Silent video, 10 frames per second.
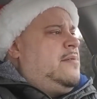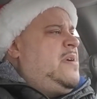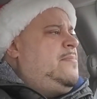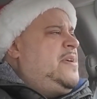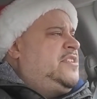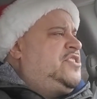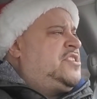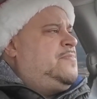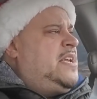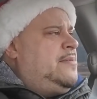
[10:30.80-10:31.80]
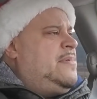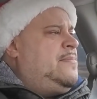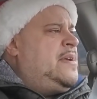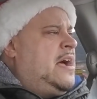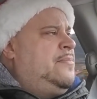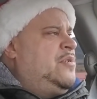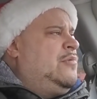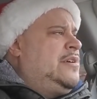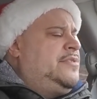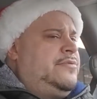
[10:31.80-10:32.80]
maybe it's just me. Maybe I'm the
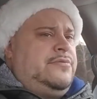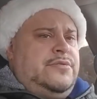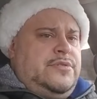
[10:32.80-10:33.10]
one